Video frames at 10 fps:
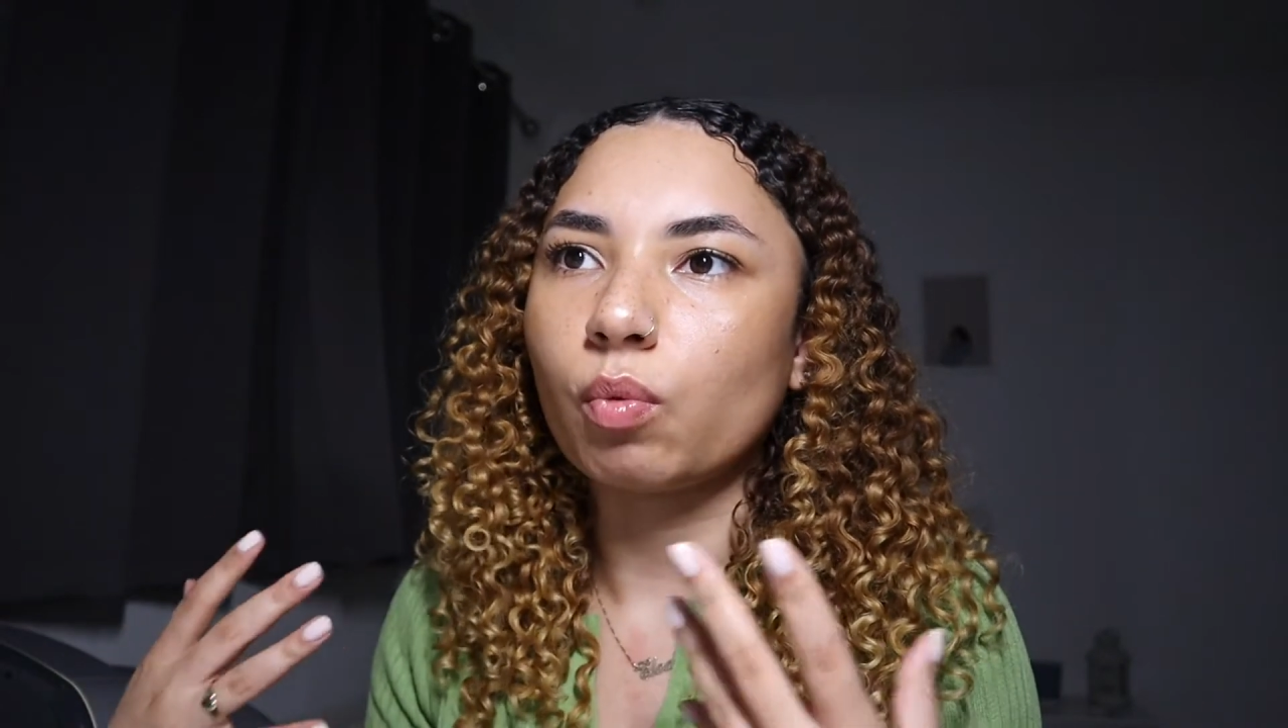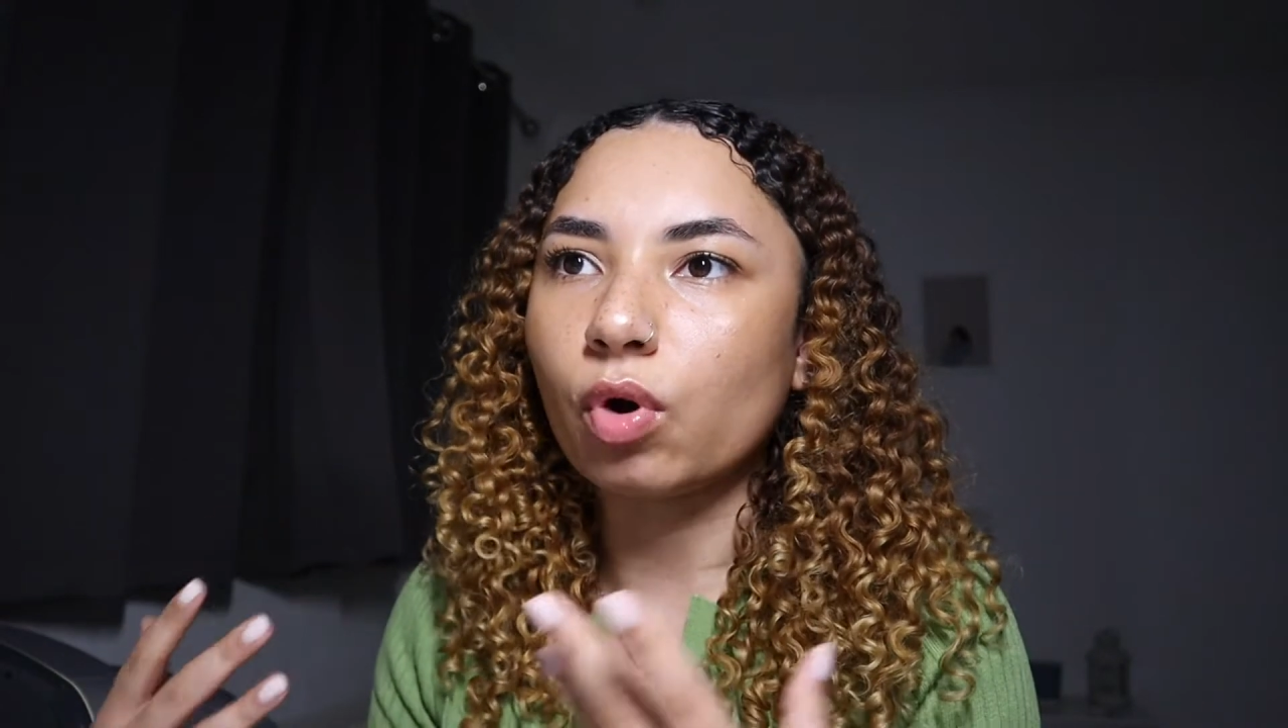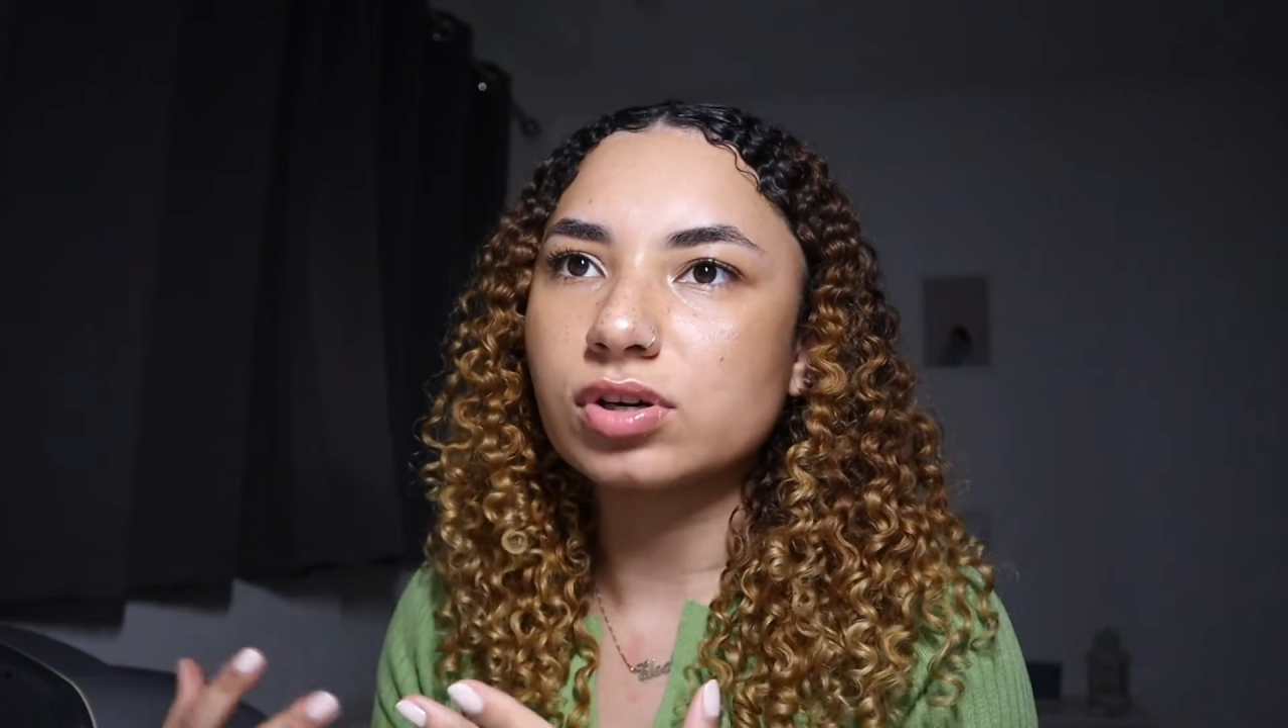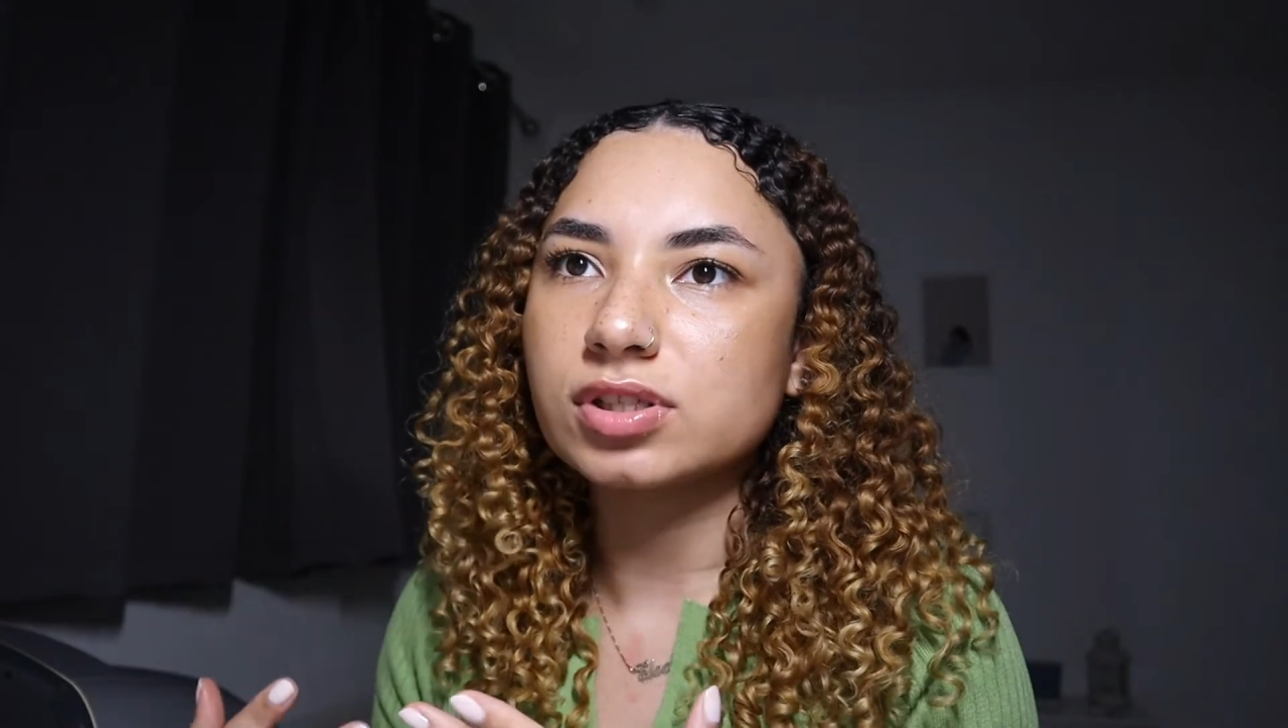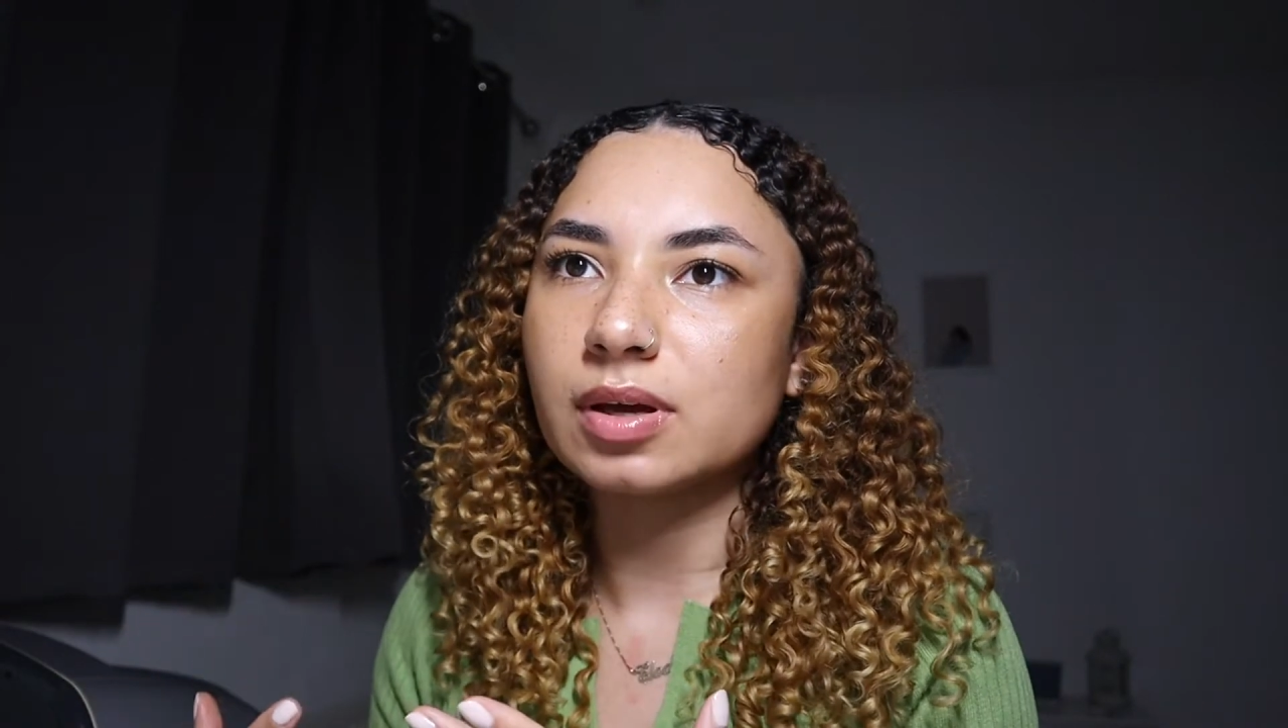
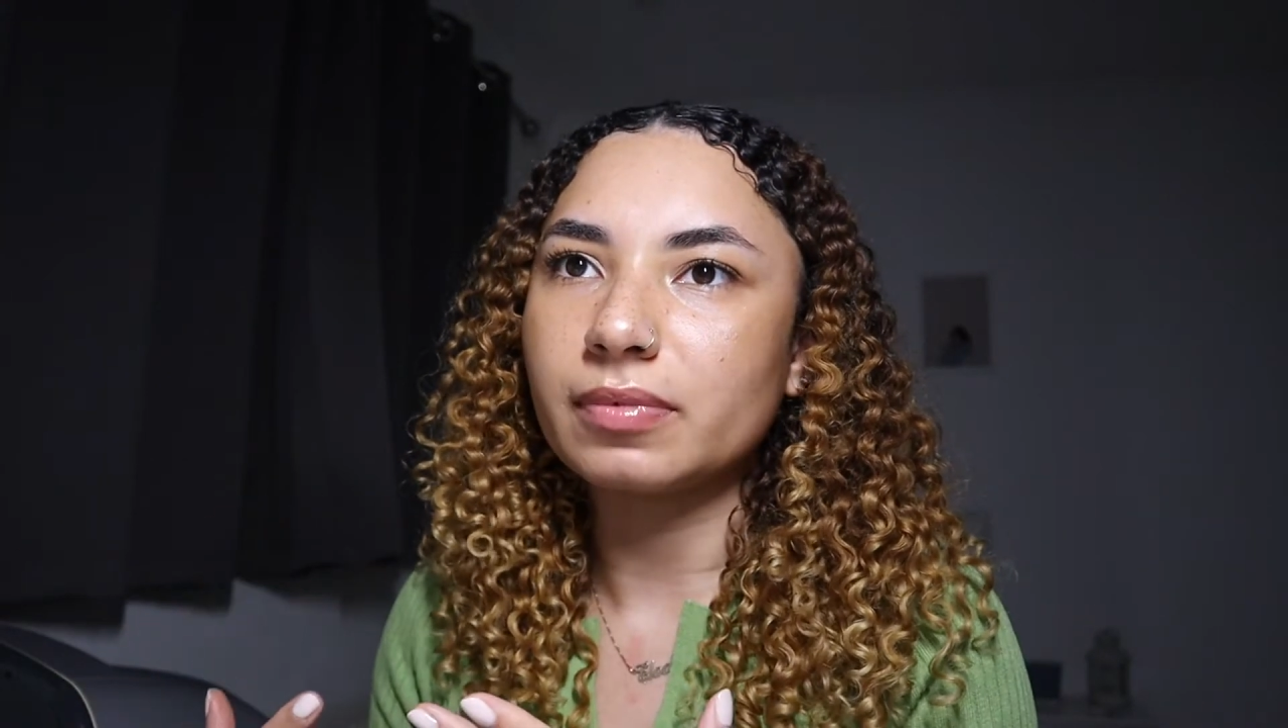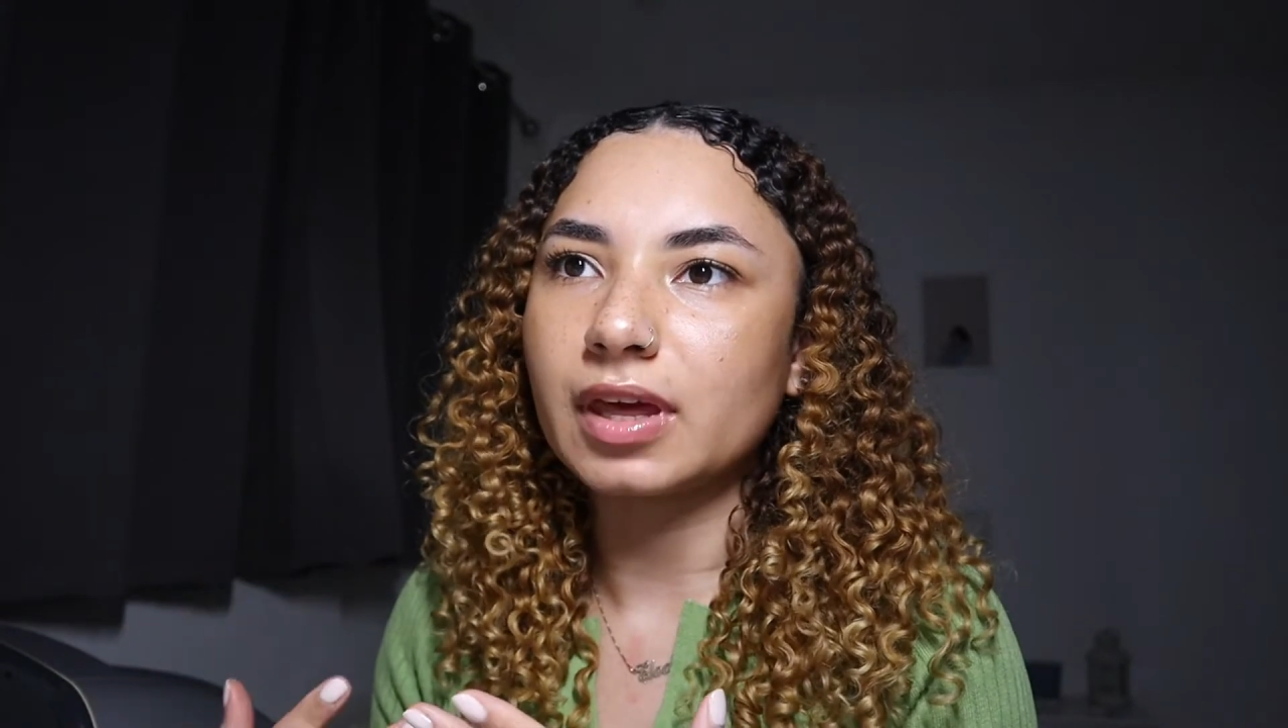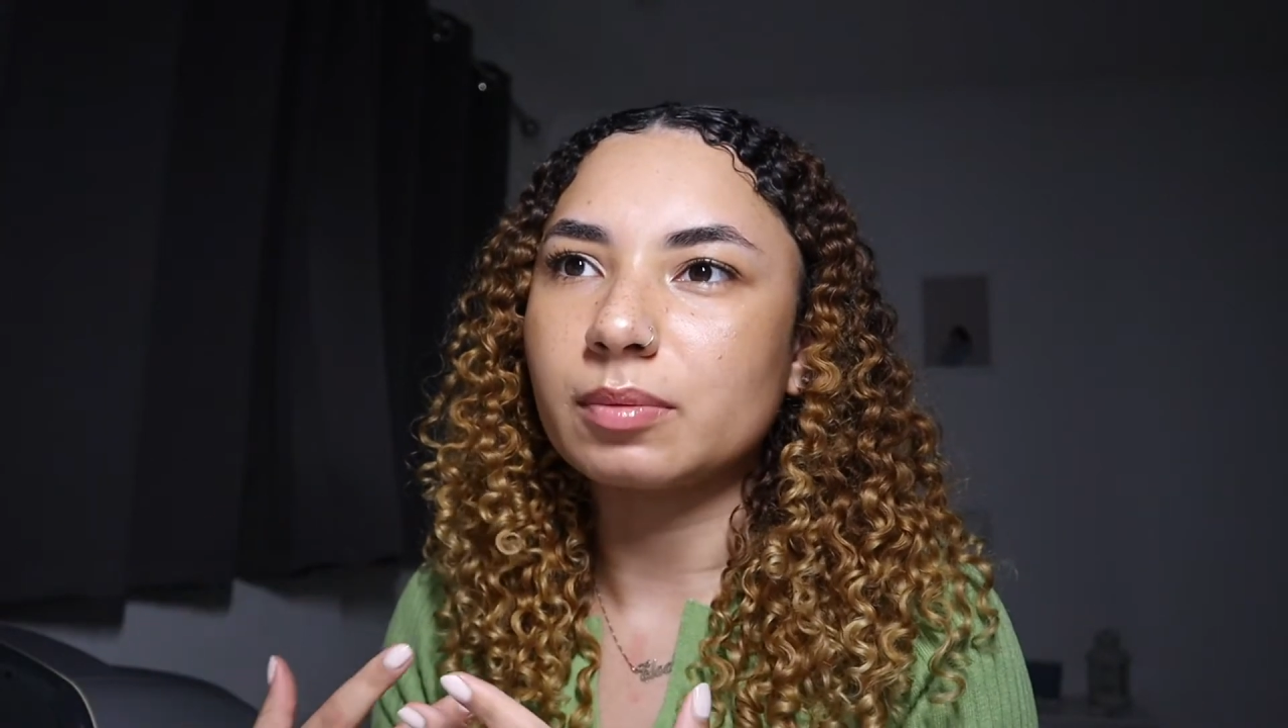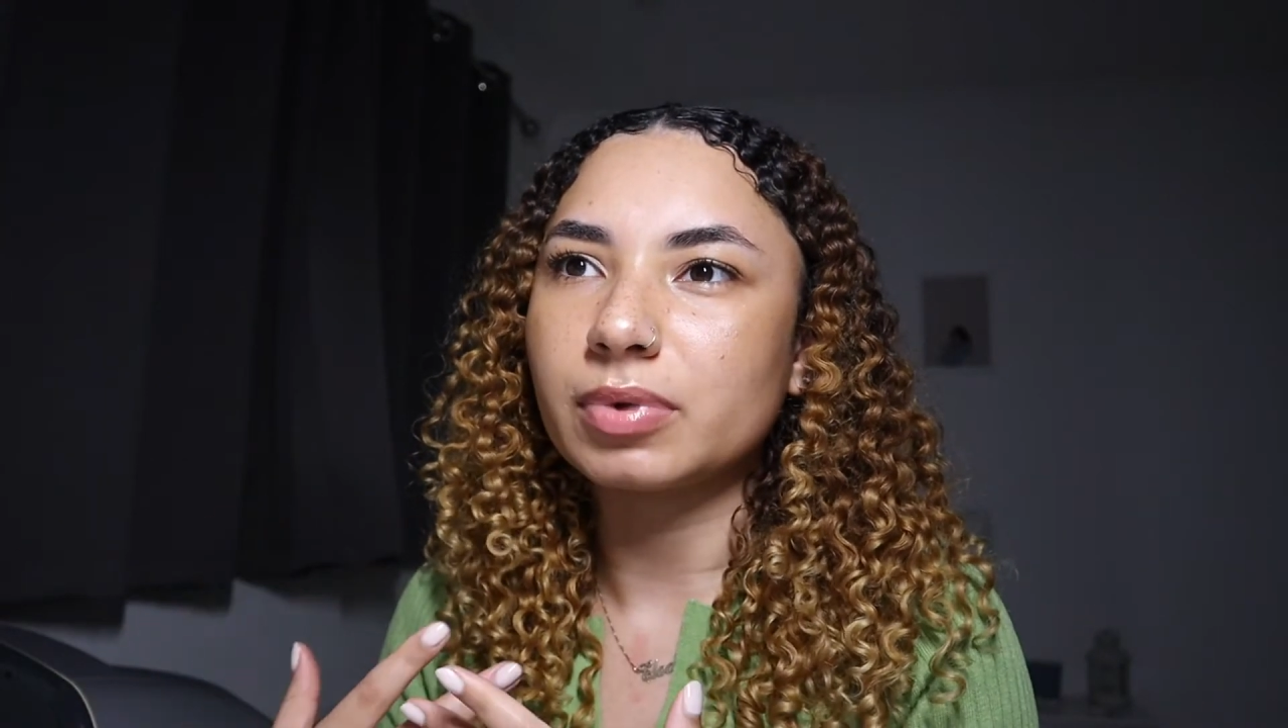watch something